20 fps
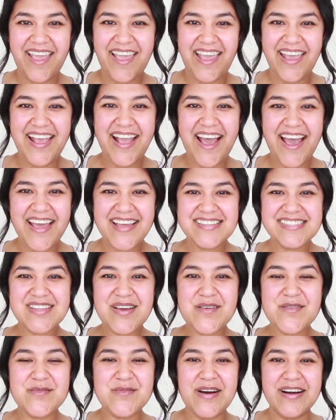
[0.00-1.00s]
Hey guys,
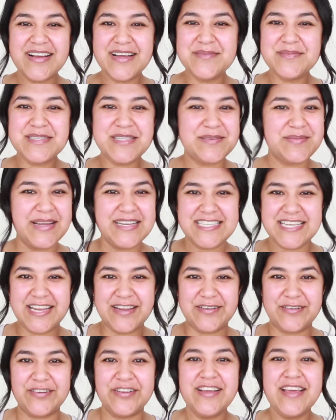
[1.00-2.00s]
welcome to my
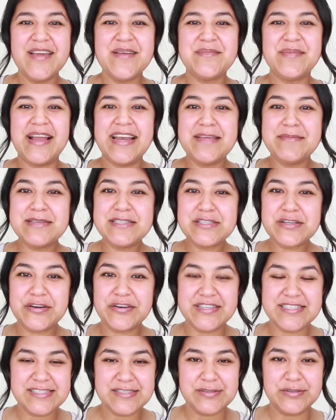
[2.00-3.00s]
channel. My name is
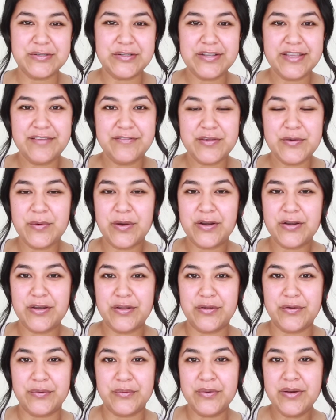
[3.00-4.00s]
Kristle if you are
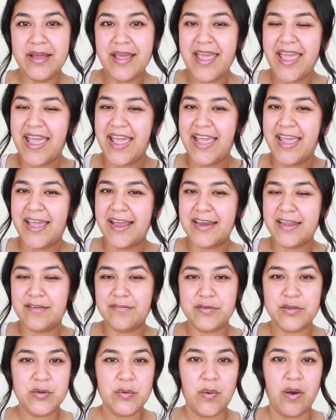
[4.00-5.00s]
new, and
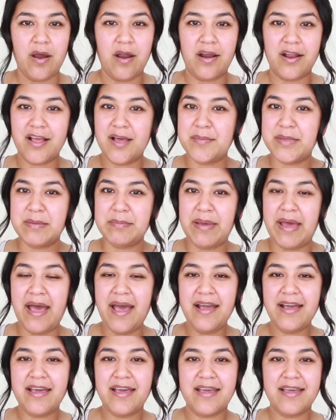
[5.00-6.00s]
if you are coming
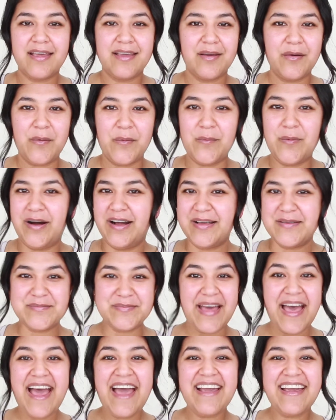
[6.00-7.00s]
back, welcome
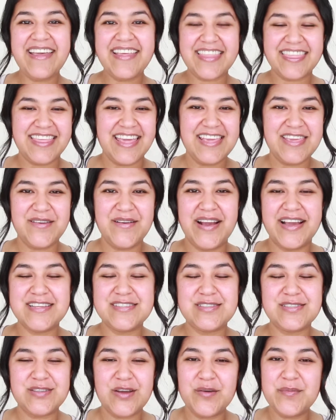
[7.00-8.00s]
back. Thank you
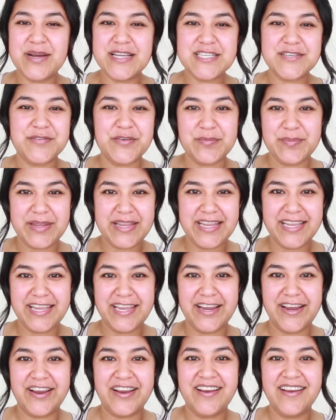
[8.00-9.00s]
guys so much for being
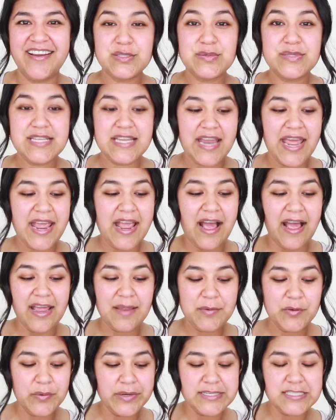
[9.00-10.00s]
here. So today
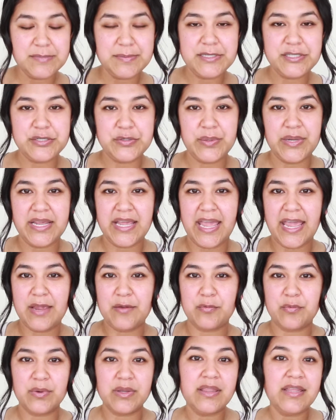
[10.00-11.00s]
I'm going to be doing
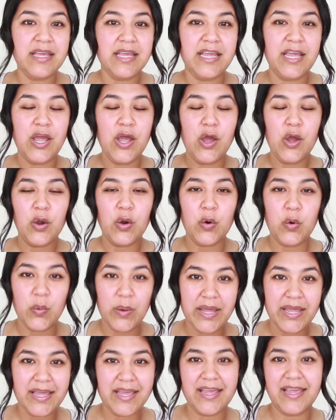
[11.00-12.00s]
a really
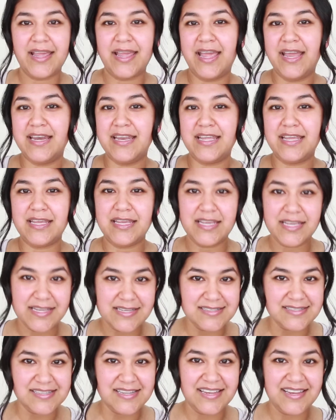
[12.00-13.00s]
quick and
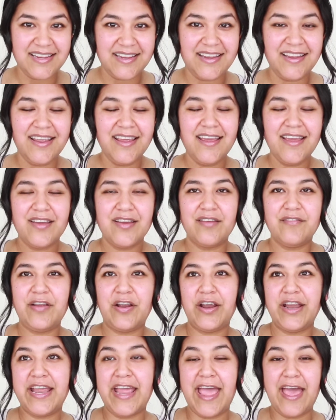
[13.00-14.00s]
easy
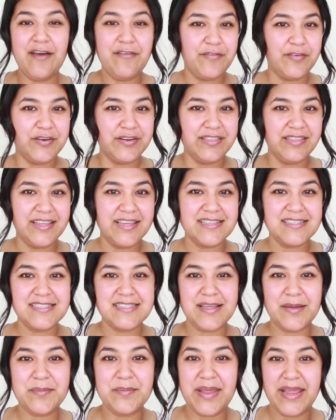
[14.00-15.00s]
very
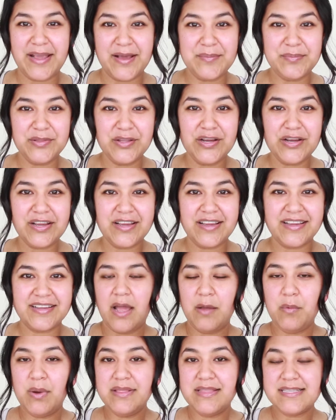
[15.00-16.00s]
effortless makeup look.
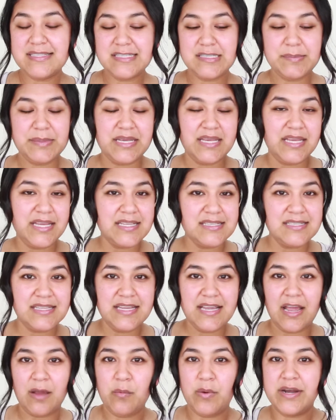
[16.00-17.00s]
I want this to be
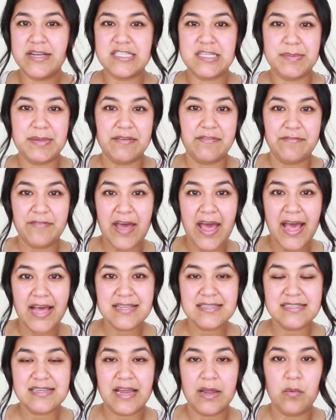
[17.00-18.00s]
easy, I want it to be
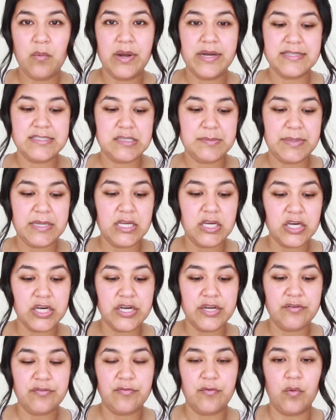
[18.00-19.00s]
fast, I want it to be
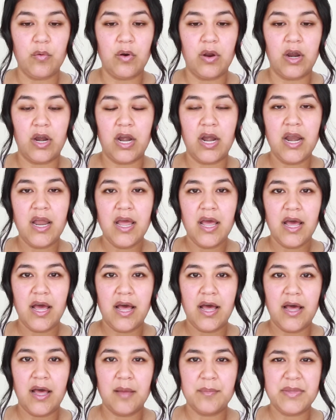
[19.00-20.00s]
good for
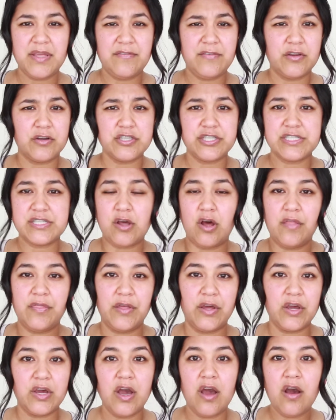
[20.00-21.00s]
um, if you're just on
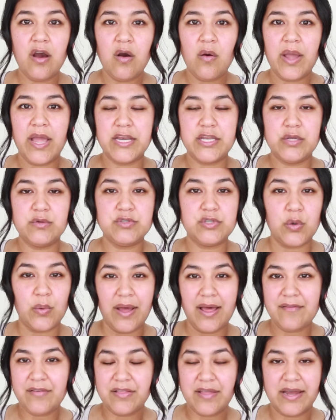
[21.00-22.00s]
the go and you don't
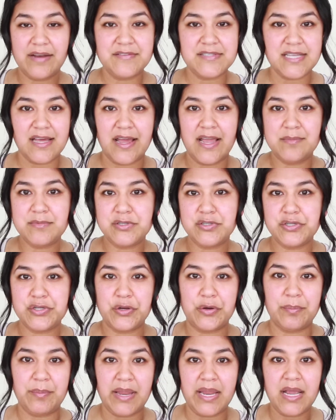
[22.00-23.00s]
have a lot of time to do
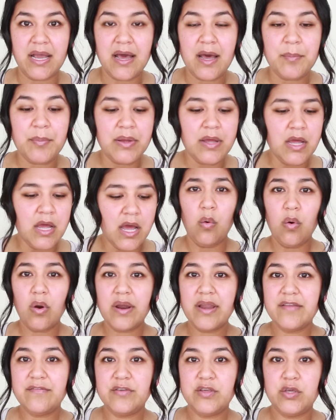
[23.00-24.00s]
your makeup,
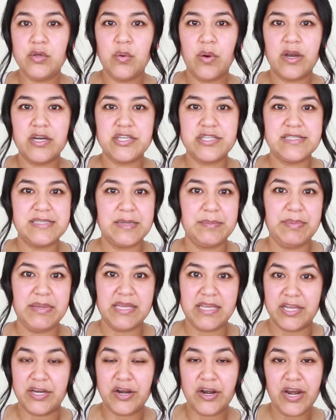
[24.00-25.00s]
or if you are just a
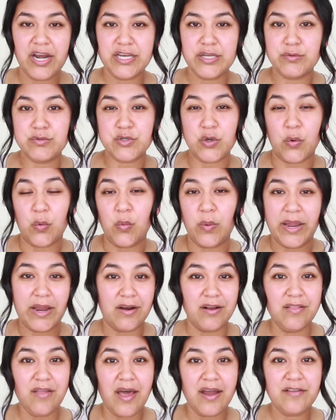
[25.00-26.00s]
beginner and you don't
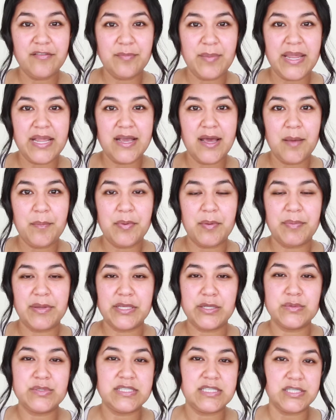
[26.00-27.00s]
wear a lot of makeup,
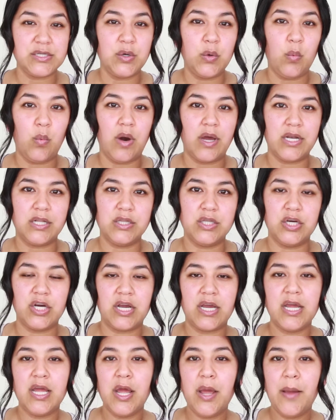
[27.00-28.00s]
but you still wanna look